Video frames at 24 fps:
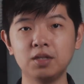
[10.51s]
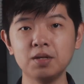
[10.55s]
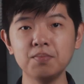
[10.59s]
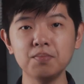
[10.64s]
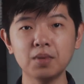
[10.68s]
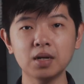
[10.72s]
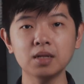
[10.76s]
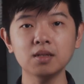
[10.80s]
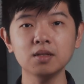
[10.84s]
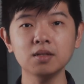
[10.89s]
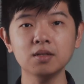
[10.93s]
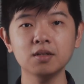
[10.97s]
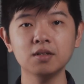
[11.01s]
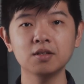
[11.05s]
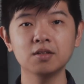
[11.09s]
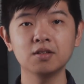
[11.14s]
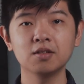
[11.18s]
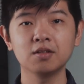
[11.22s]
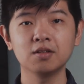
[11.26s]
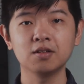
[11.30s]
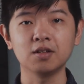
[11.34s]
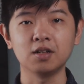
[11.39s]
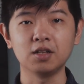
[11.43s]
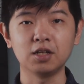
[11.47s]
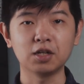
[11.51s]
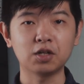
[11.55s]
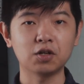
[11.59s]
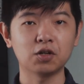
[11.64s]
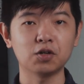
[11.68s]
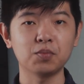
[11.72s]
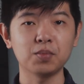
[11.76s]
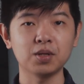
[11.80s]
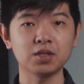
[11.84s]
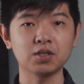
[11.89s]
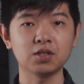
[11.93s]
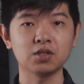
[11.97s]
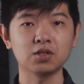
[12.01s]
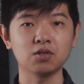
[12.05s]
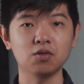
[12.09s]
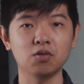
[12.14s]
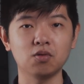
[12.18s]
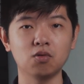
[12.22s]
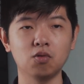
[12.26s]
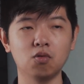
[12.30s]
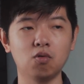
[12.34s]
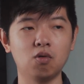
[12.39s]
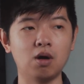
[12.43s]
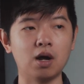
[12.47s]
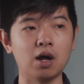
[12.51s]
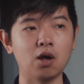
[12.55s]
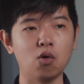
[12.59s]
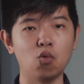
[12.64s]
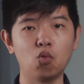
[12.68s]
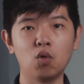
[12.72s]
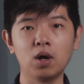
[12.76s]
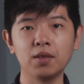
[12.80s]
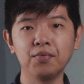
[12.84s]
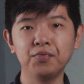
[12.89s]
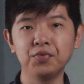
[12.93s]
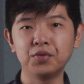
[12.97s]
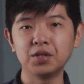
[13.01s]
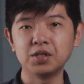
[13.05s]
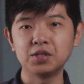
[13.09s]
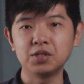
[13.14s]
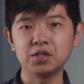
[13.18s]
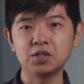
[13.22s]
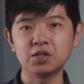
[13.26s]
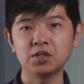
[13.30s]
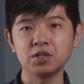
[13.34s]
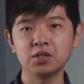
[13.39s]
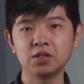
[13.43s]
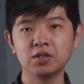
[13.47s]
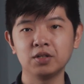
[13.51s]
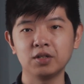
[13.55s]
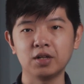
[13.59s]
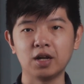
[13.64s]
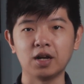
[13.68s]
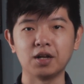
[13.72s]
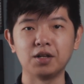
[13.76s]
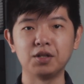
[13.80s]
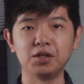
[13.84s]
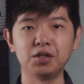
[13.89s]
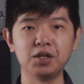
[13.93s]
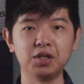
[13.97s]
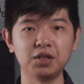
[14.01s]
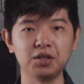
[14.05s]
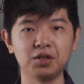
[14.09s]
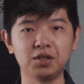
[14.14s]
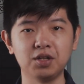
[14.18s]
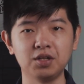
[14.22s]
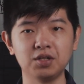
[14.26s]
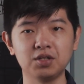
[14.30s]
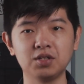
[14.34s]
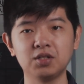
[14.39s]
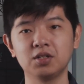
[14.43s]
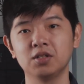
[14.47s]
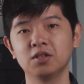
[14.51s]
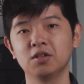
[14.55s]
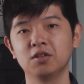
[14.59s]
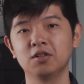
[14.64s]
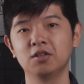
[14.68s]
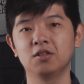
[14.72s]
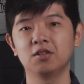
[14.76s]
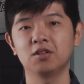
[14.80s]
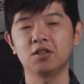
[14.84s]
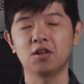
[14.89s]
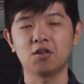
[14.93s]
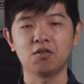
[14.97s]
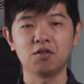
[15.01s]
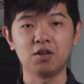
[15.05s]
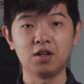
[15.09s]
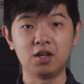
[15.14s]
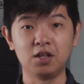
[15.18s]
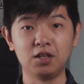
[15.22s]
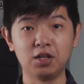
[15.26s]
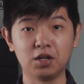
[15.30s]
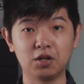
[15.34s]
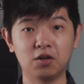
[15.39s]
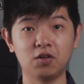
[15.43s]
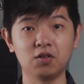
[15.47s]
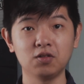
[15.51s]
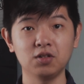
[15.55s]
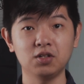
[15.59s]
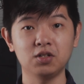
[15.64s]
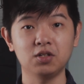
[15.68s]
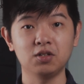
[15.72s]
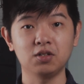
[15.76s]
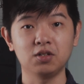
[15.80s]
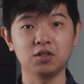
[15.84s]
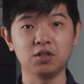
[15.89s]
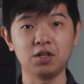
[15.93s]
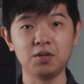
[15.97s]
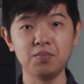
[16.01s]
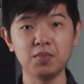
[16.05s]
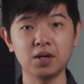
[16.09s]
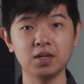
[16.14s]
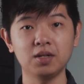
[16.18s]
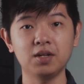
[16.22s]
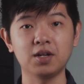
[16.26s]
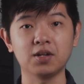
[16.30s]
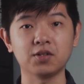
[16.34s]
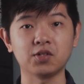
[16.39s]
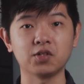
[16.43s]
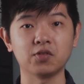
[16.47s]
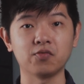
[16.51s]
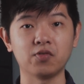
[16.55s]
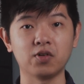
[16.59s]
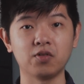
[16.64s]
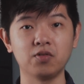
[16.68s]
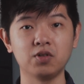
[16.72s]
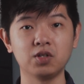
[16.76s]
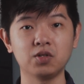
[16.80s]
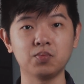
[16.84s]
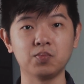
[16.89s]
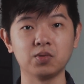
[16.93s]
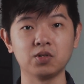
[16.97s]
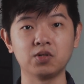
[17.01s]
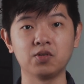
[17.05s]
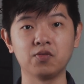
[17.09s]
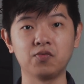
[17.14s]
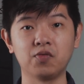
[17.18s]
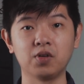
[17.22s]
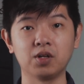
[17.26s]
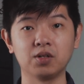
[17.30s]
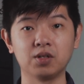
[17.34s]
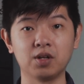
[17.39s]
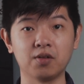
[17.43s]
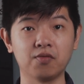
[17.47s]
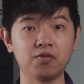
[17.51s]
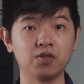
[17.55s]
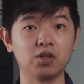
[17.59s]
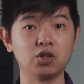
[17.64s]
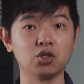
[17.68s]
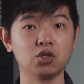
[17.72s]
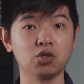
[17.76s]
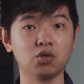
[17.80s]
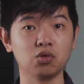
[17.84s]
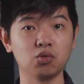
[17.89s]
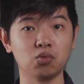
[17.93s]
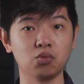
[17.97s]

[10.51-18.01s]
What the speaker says: Demand in economics is not, oh, I want this, I need this. Now in econs, demand has a very specific definition